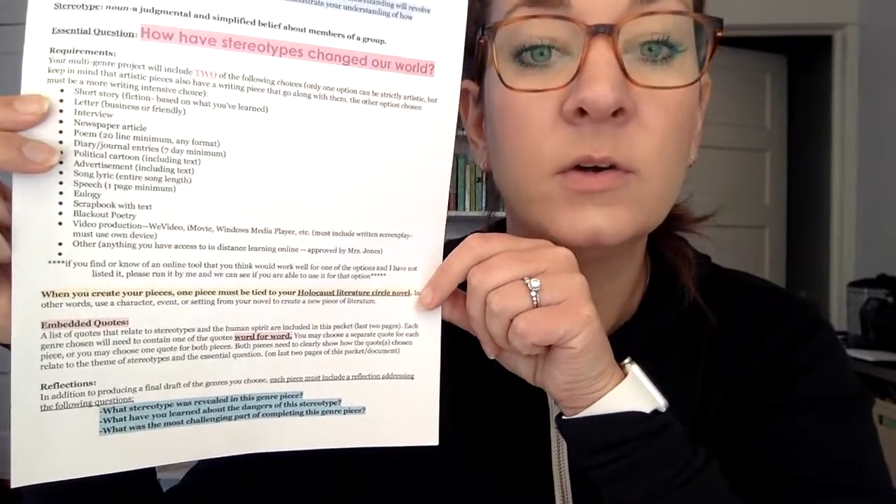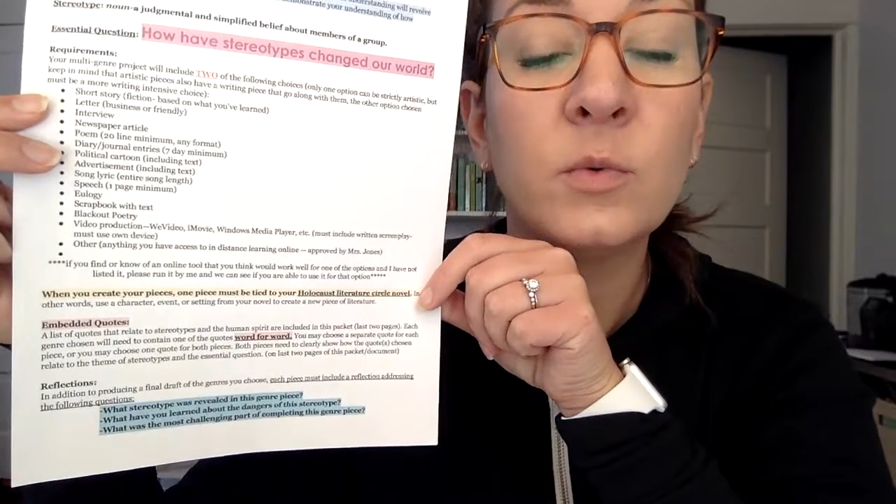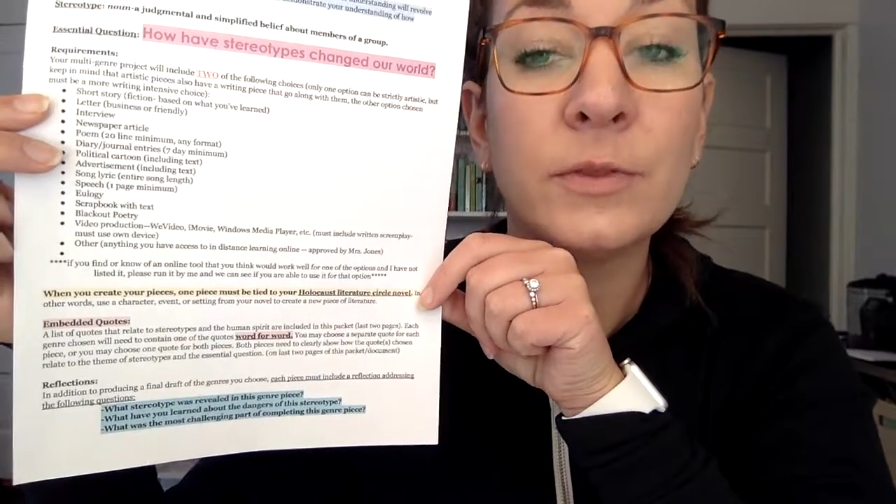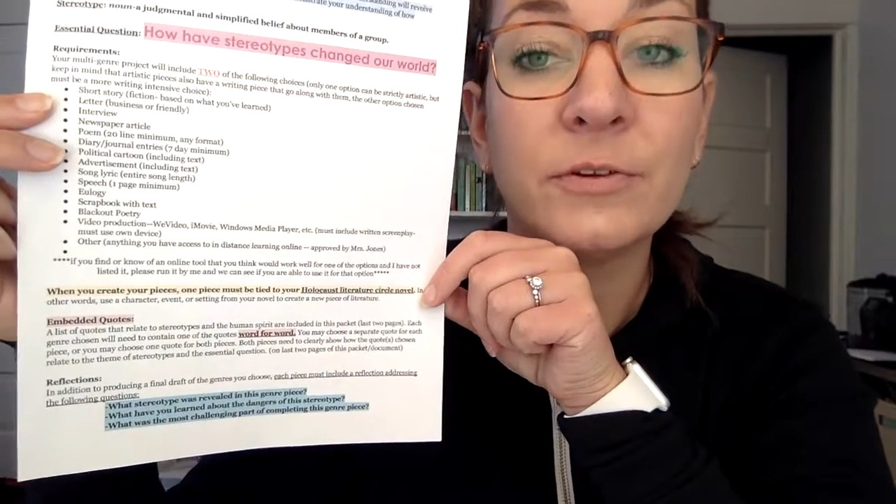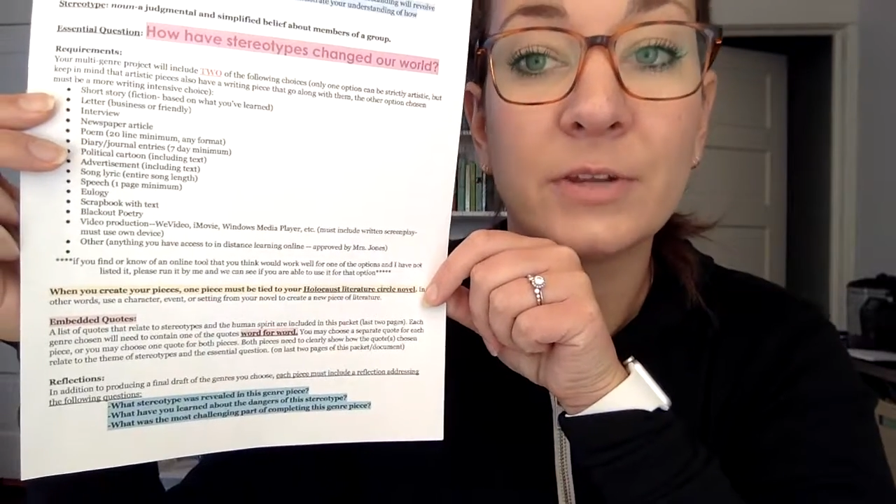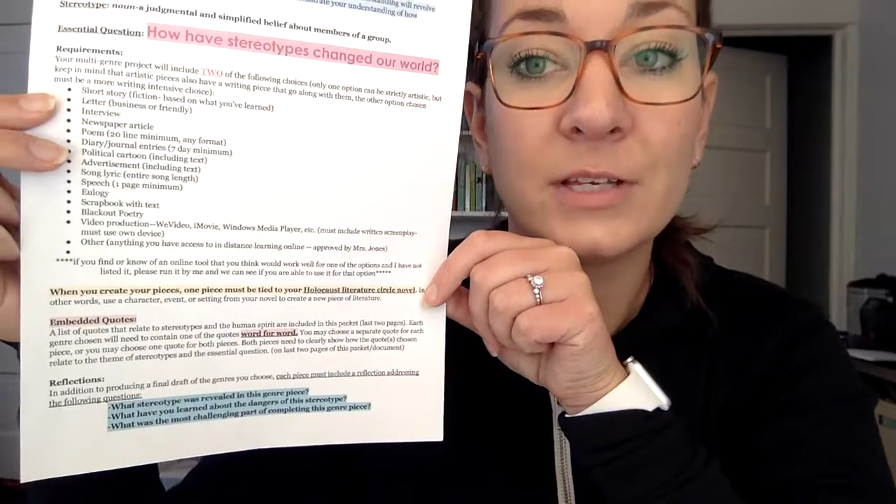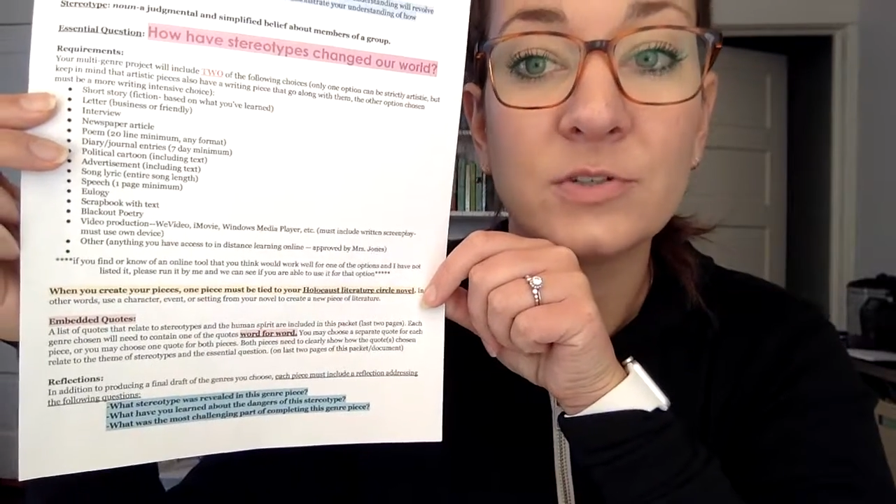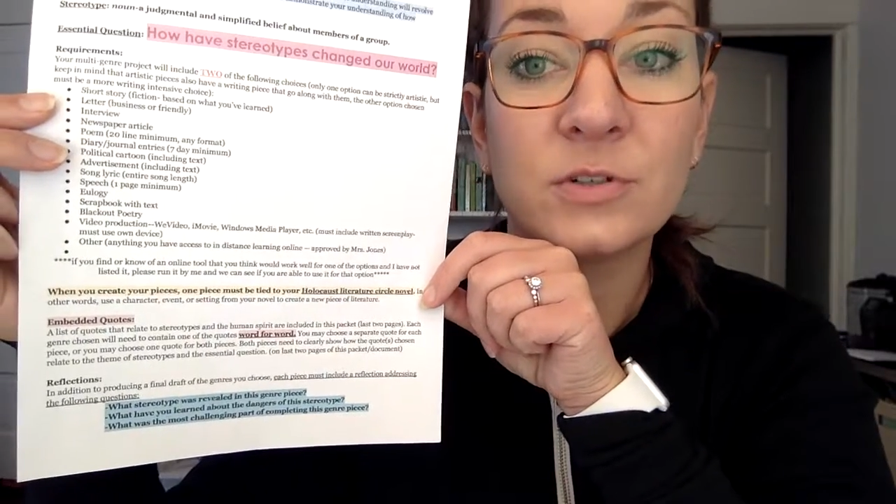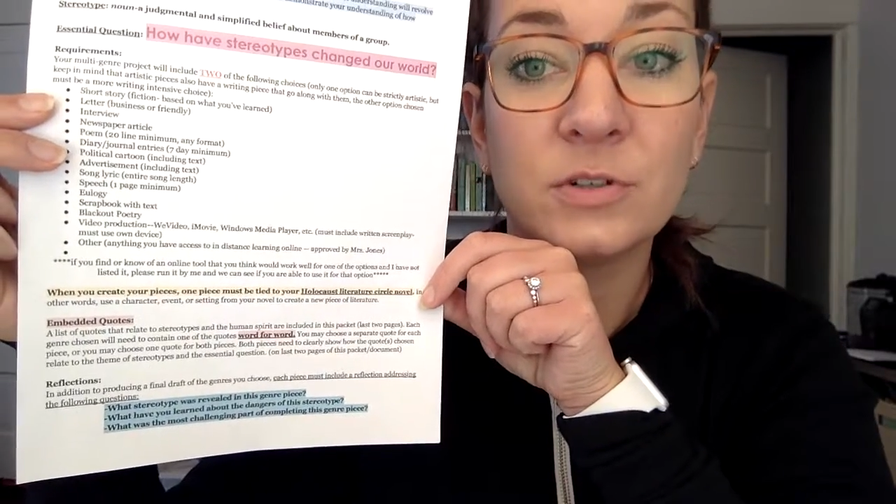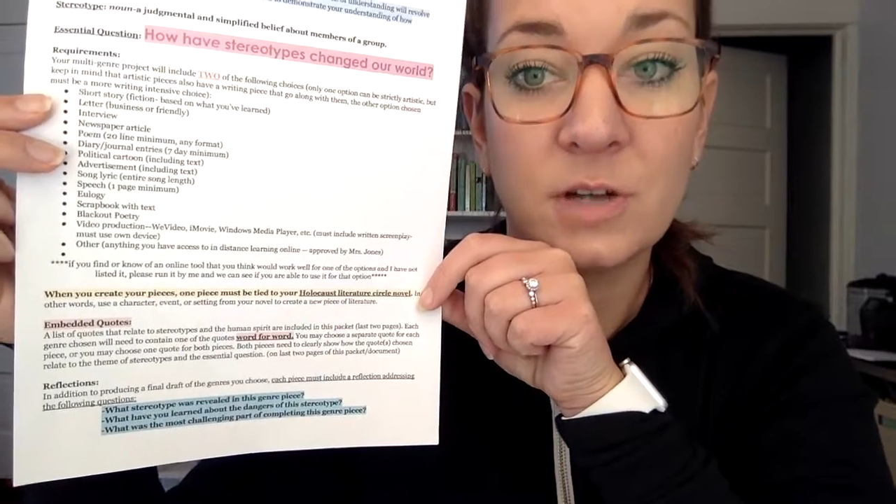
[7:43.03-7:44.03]
with your Lit
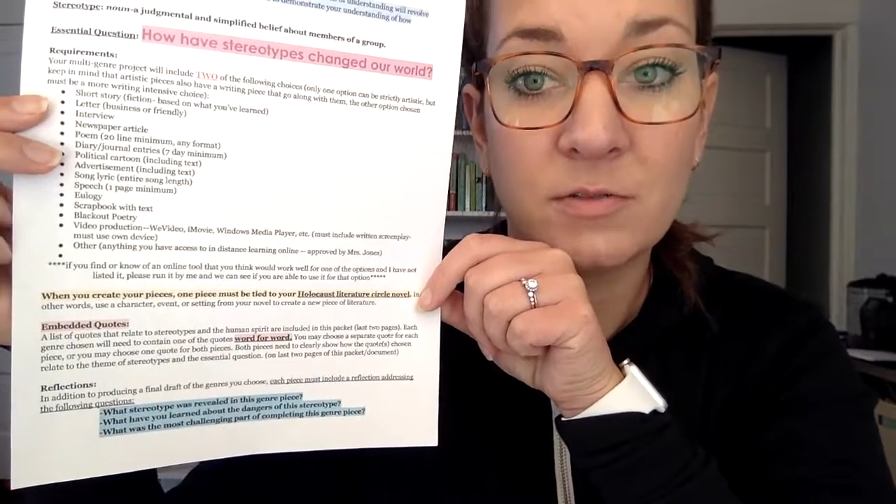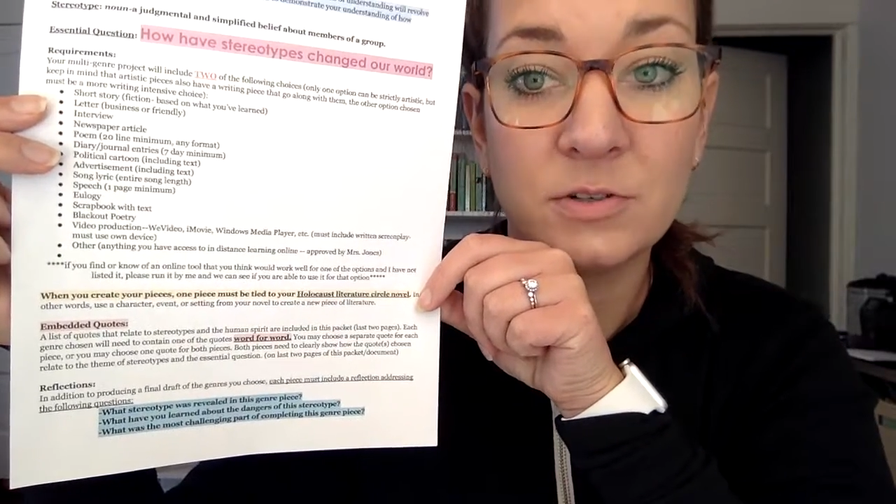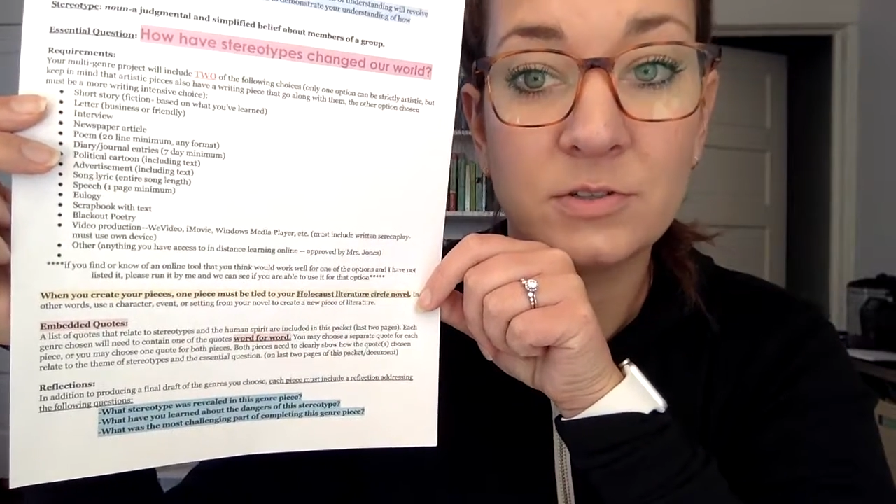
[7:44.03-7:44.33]
Circle novel.